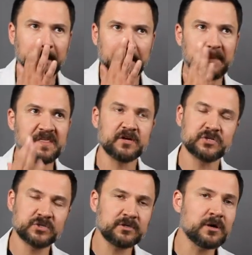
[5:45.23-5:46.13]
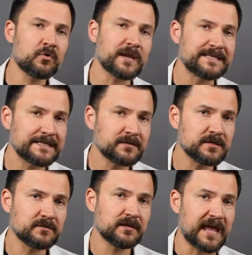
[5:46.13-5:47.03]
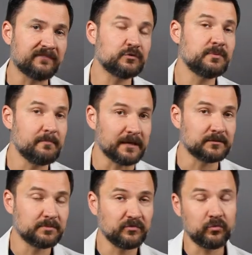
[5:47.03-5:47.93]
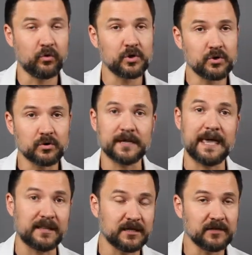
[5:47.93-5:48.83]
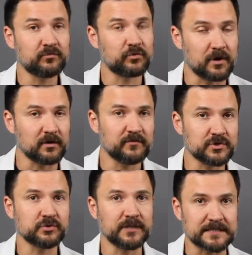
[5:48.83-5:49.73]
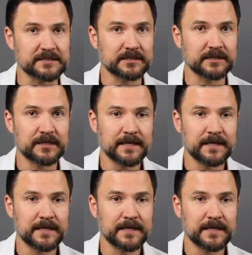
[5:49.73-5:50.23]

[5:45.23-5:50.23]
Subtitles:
There are certain criteria that have to be met before you're a candidate for an artificial disc.